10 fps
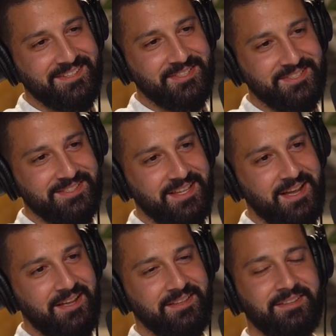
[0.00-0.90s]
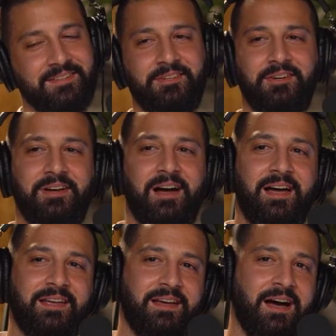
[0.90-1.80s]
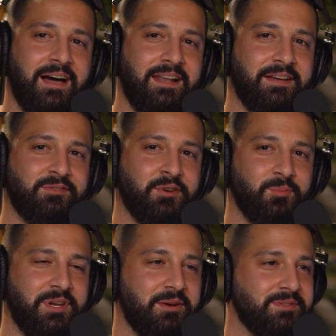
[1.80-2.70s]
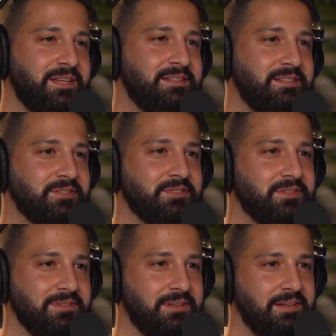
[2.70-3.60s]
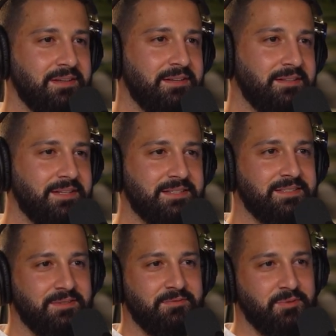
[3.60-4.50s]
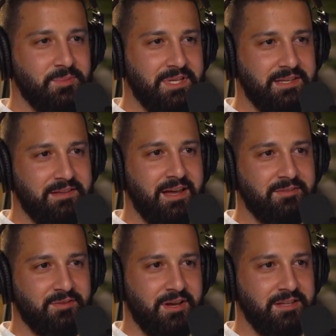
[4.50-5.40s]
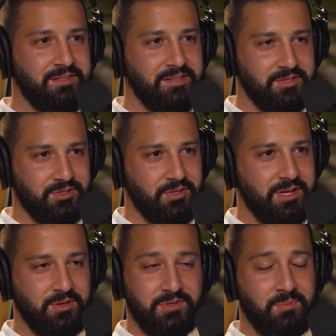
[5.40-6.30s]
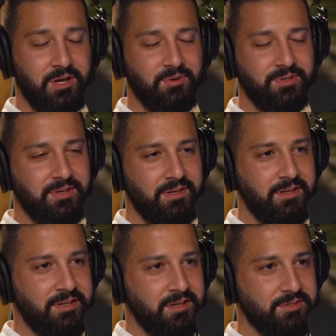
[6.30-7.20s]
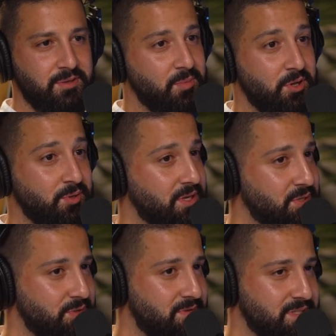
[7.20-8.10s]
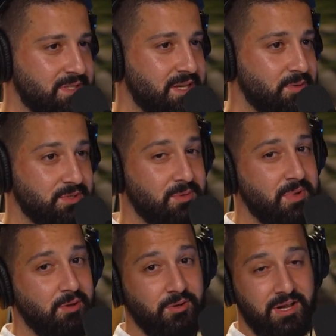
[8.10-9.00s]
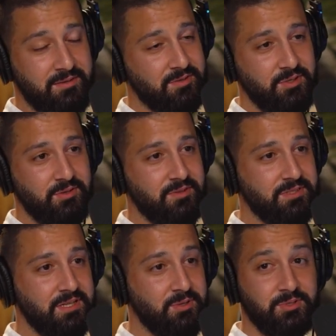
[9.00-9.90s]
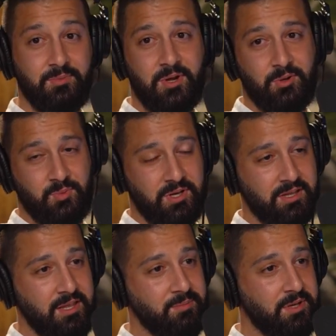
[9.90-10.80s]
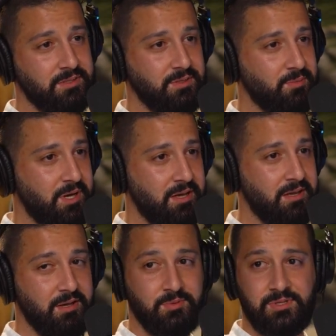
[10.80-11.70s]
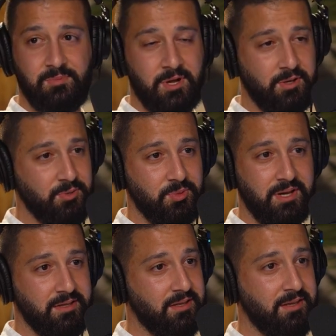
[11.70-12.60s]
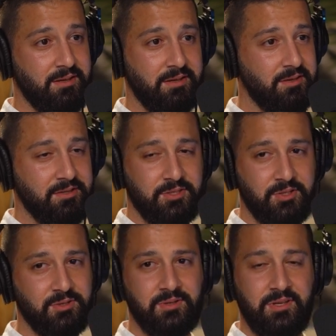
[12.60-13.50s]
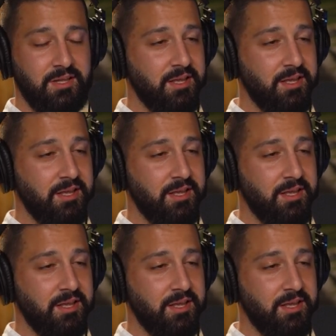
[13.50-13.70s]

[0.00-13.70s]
because I left home when I was 18 years old. That's it for me. After 18 years old, I was on my own. I was on my own at university. I was on my own after university. I was on my own when I came here to Dubai. I was on my own when I, you know,